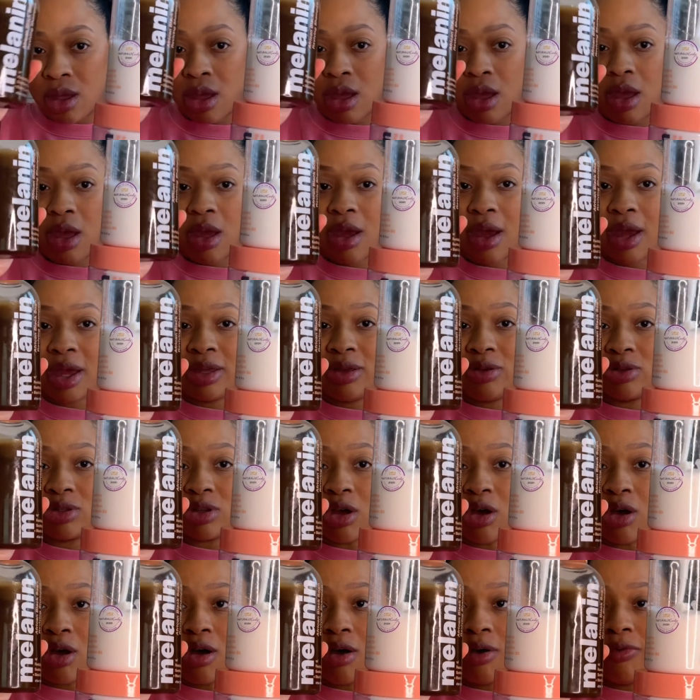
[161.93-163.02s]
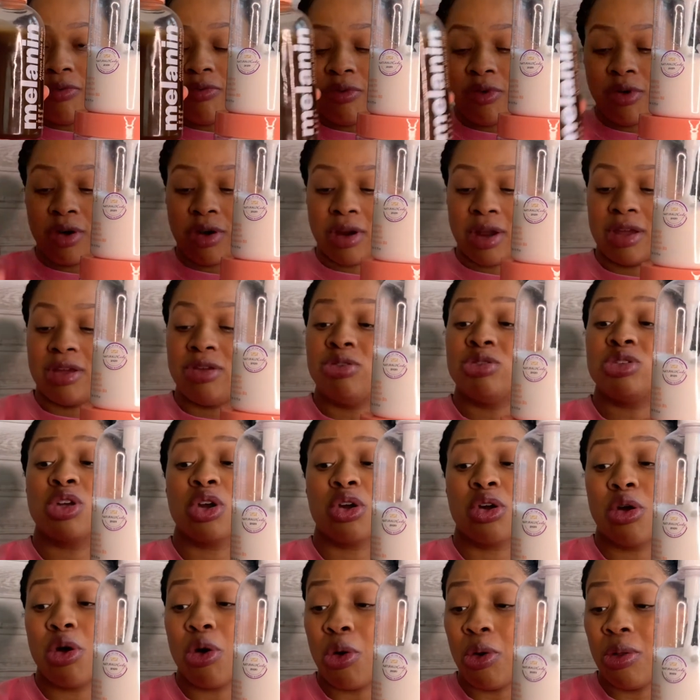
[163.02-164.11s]
I use all four. I use her
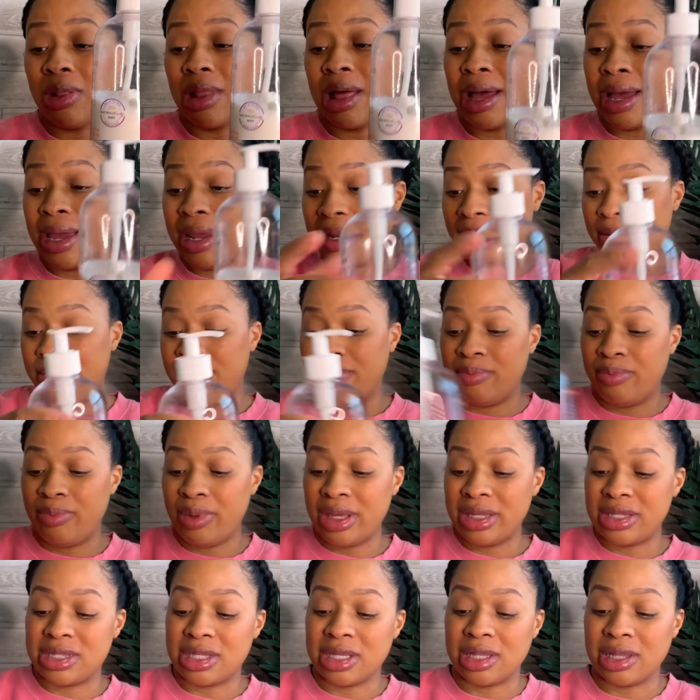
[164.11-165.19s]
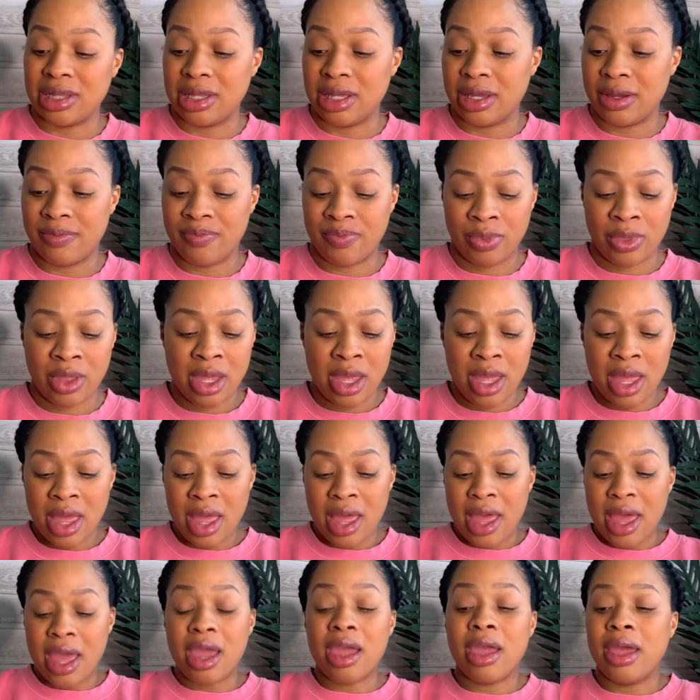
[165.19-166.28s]
whole line basically.
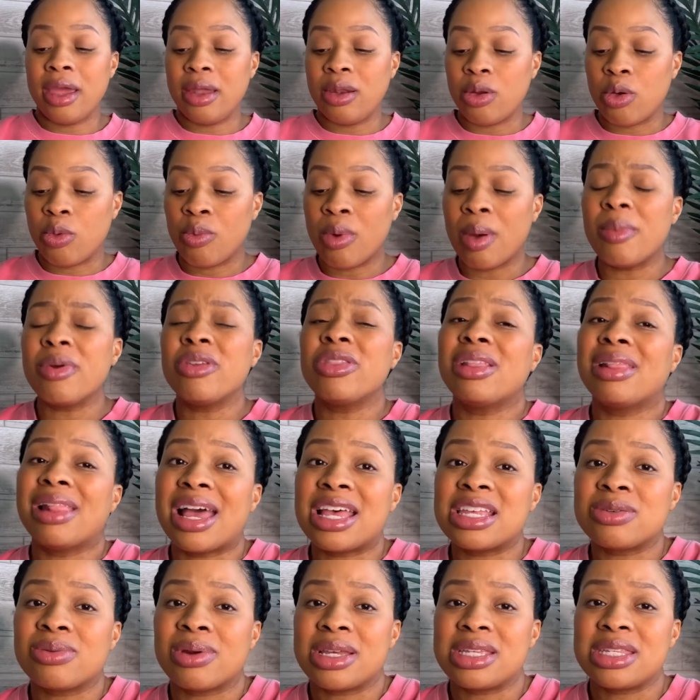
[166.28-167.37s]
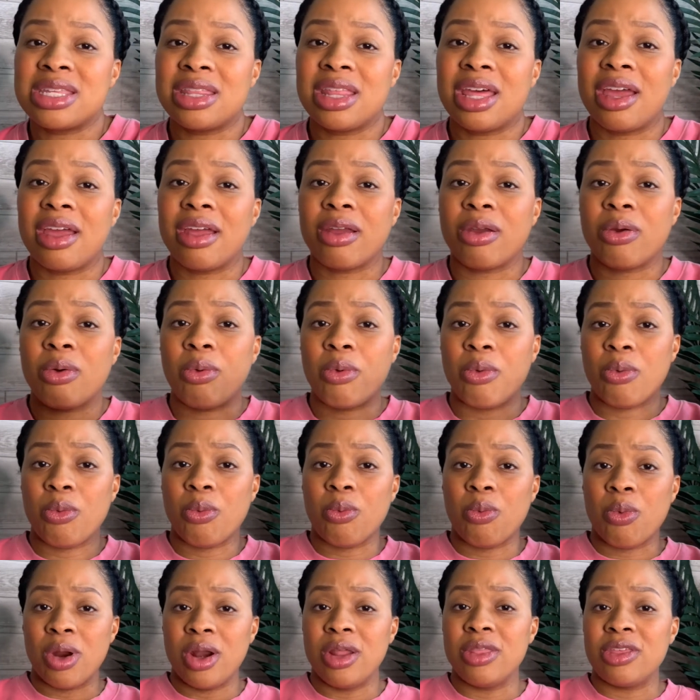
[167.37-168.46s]
And remember the last one I said that
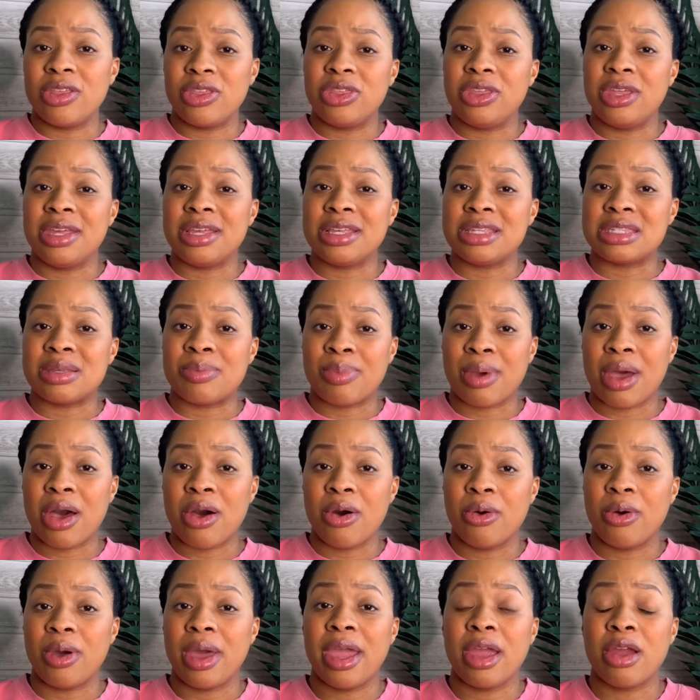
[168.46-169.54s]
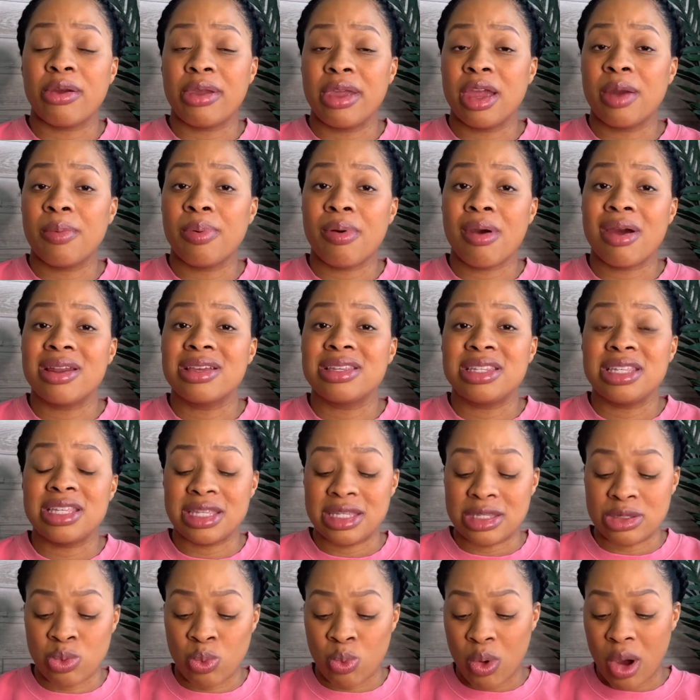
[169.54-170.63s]
one of the things about hair care products
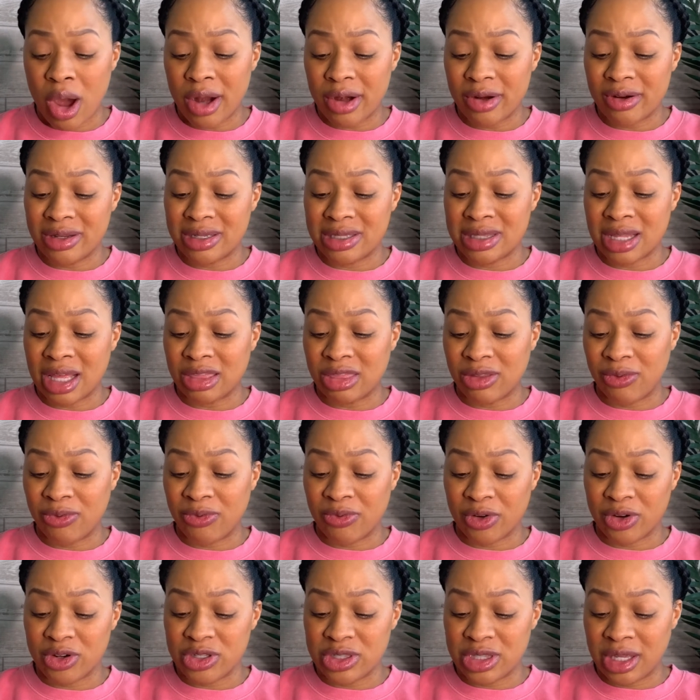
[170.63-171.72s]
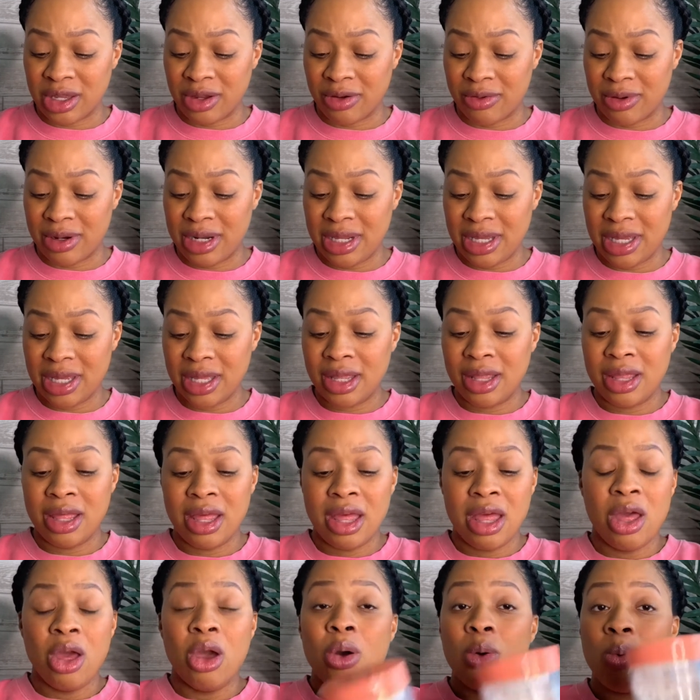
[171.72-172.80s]
is water is not the first ingredient.
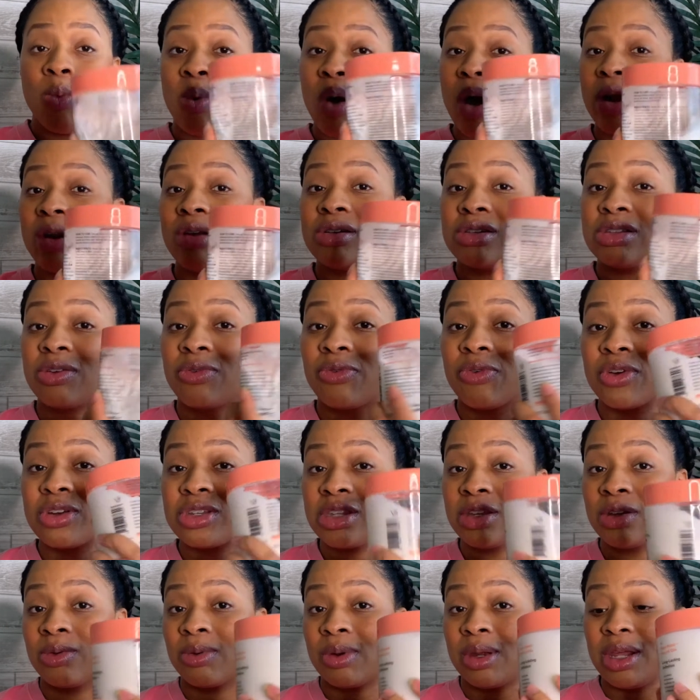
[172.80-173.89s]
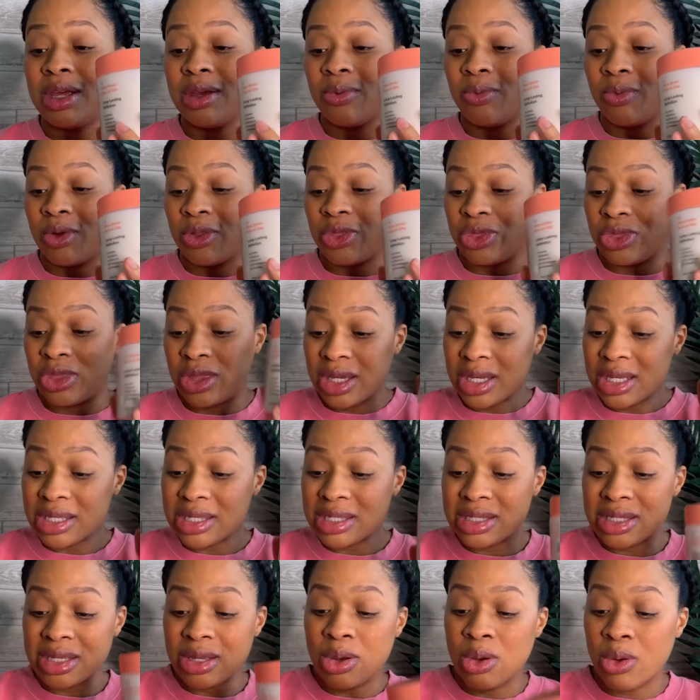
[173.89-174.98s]
Water is the first ingredient with
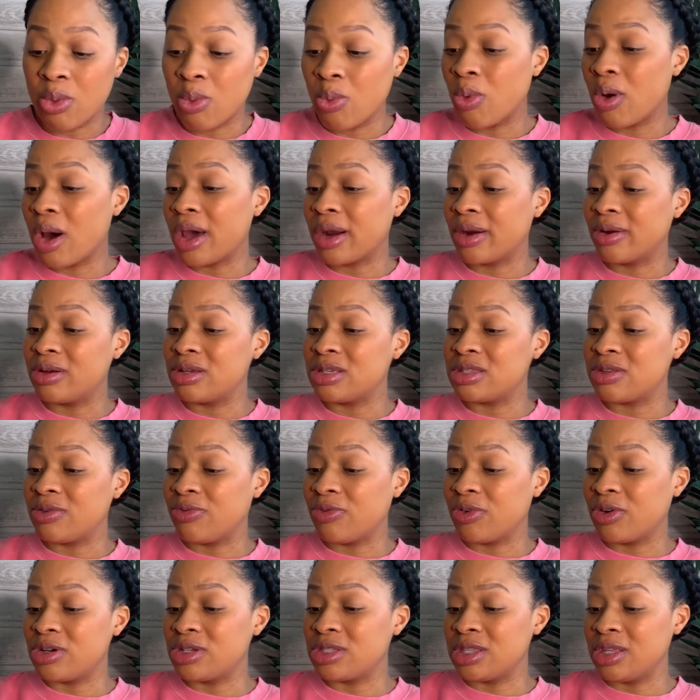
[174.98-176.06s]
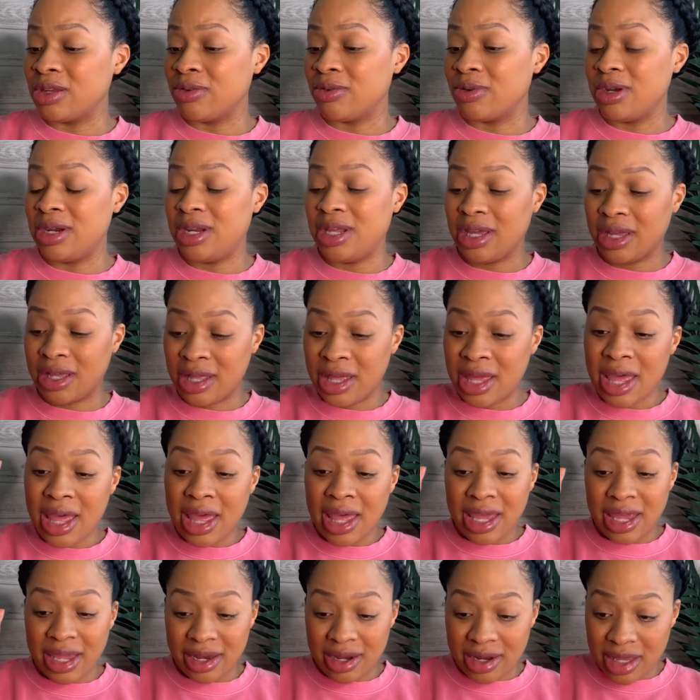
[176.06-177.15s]
this. Water is the first ingredient
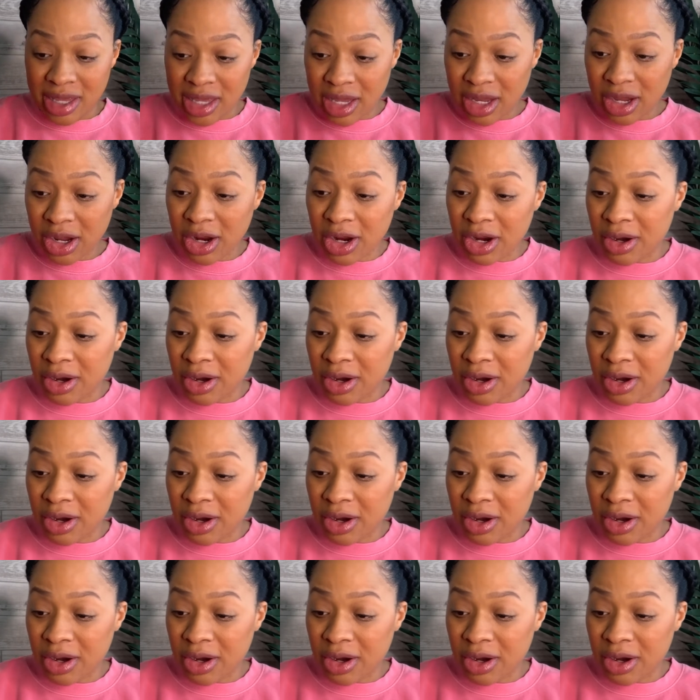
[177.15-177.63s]
in here.